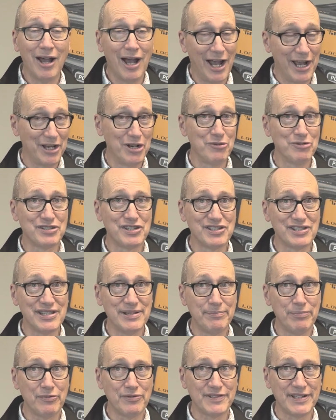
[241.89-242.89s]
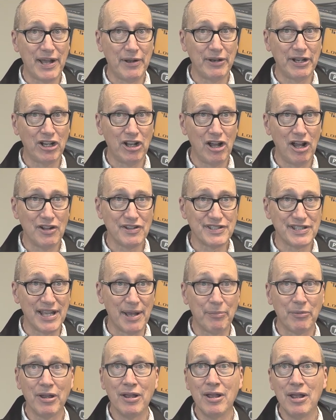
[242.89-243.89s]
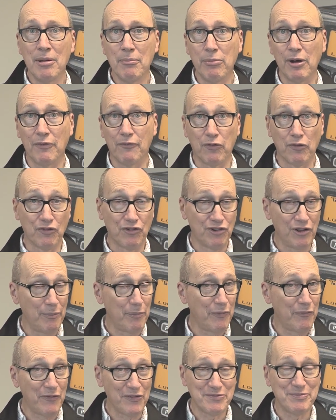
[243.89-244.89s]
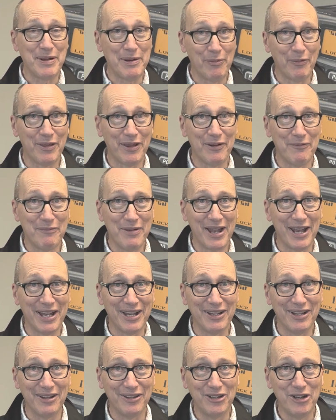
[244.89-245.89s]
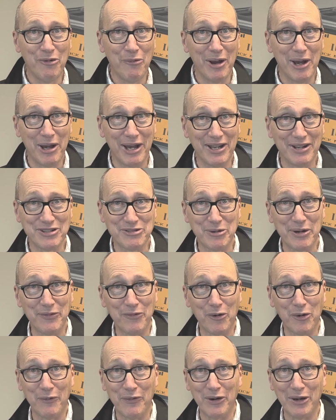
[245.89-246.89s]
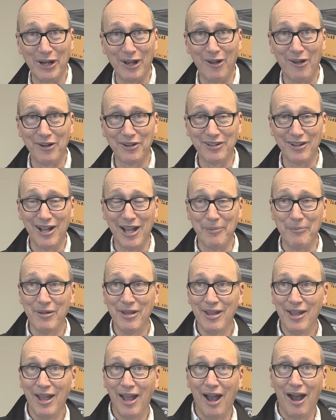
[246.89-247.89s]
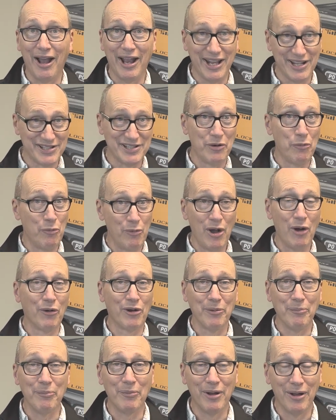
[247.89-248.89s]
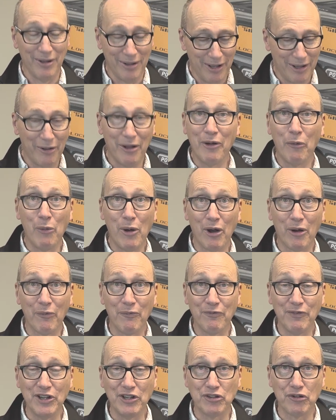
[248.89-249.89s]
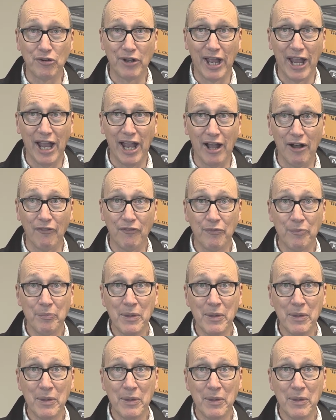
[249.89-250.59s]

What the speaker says: I know it's a simple sounding concept, but for some of us people that have been in the two-way industry for a very long time, it's a welcome feature to have.